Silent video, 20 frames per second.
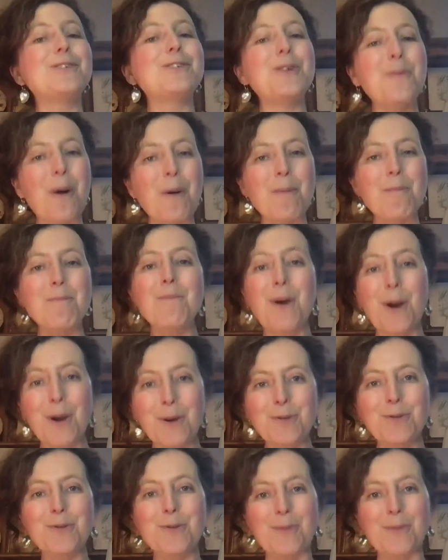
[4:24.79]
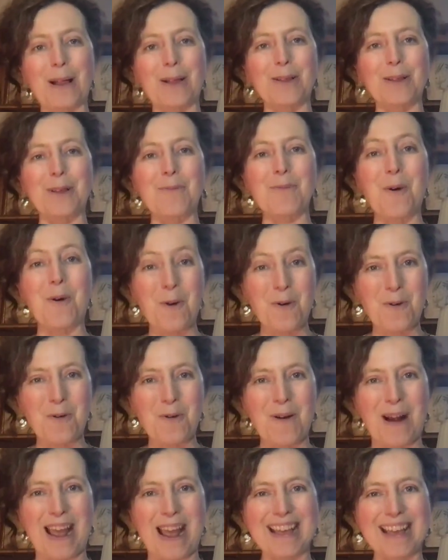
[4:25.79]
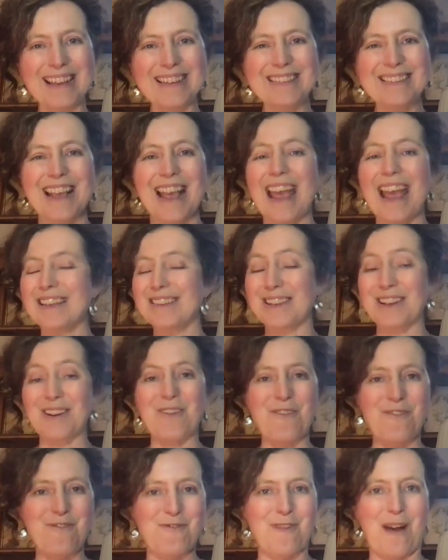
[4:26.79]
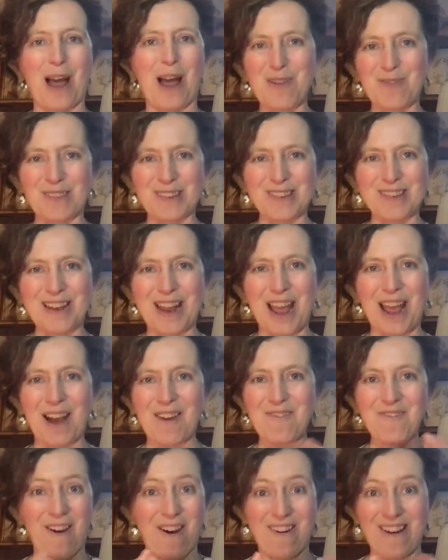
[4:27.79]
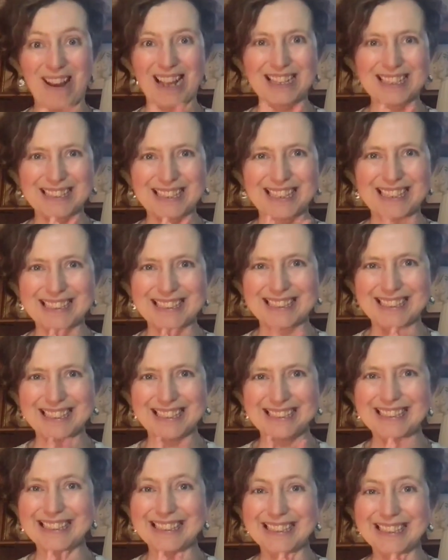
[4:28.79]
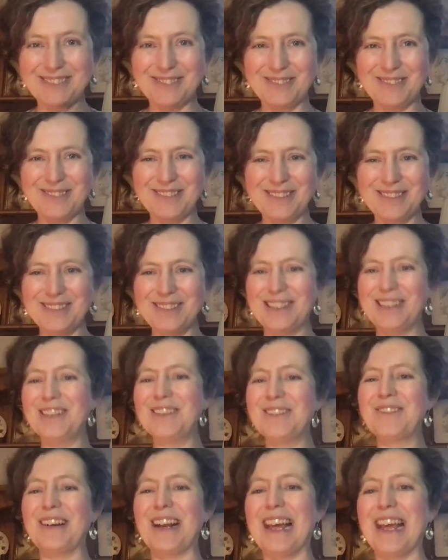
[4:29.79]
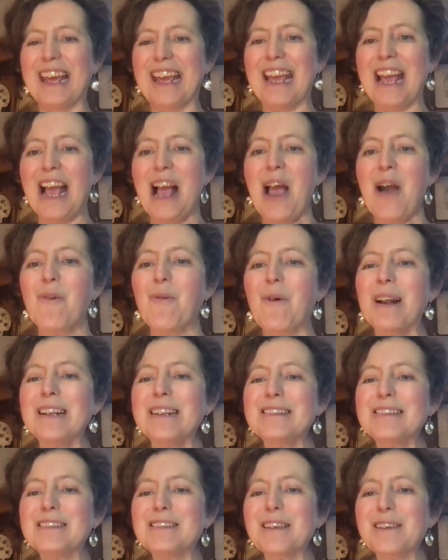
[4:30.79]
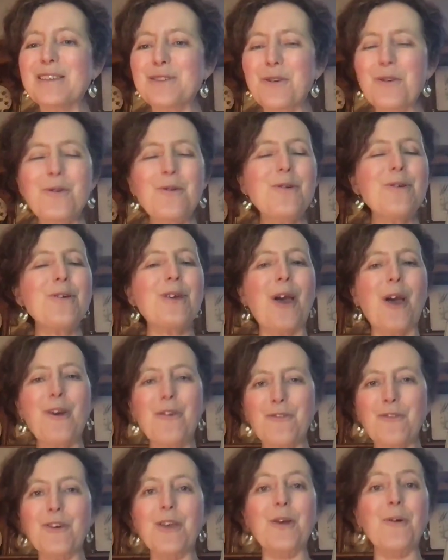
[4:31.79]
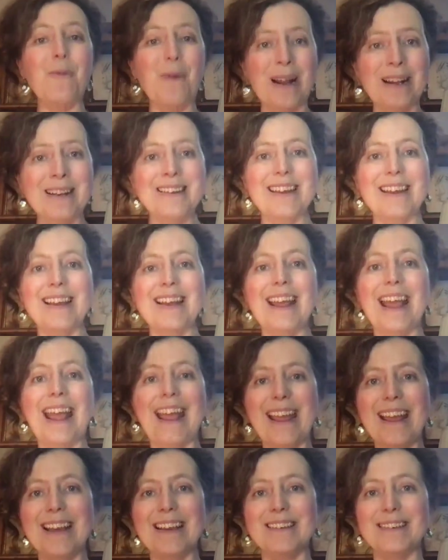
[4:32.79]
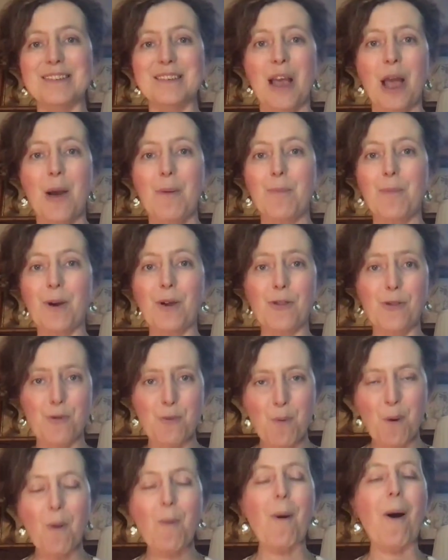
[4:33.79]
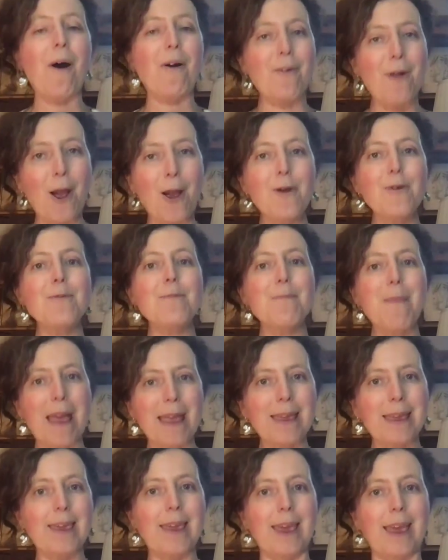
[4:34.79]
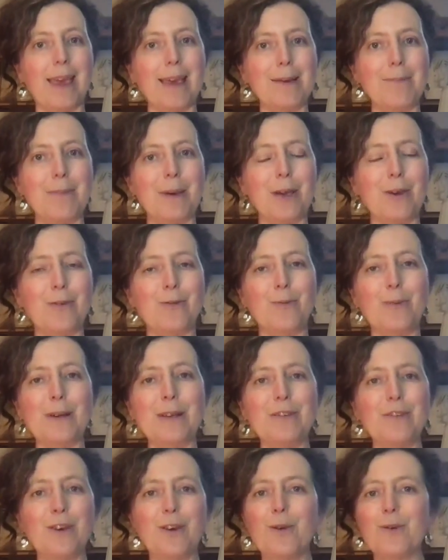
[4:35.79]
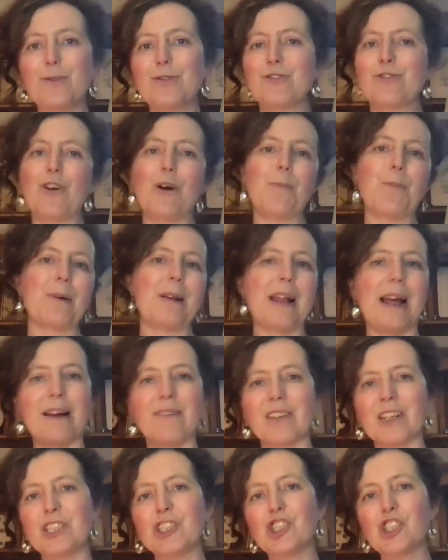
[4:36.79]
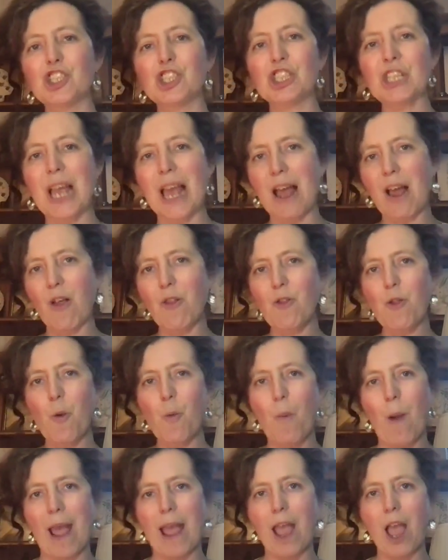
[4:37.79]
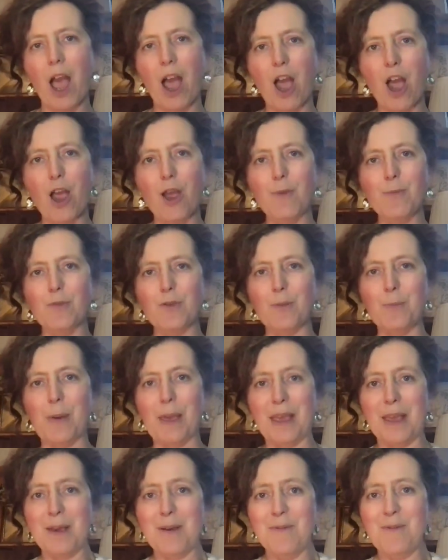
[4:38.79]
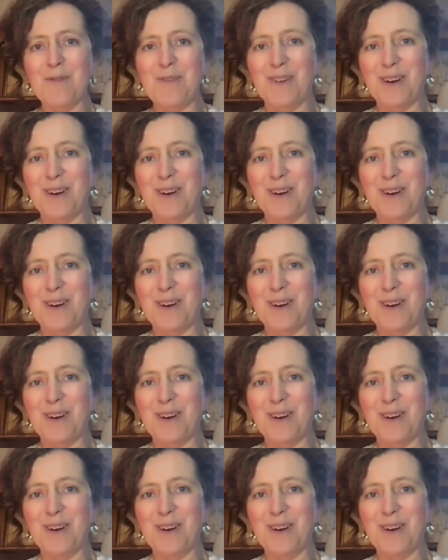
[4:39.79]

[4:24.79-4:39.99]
You are most welcome, always. It's going to look fab, isn't it? I'm very excited. Lovely. Wendy says it's all go for you. Wendy, it is, but through our own making, because we do stop and have a chat on the way home to people.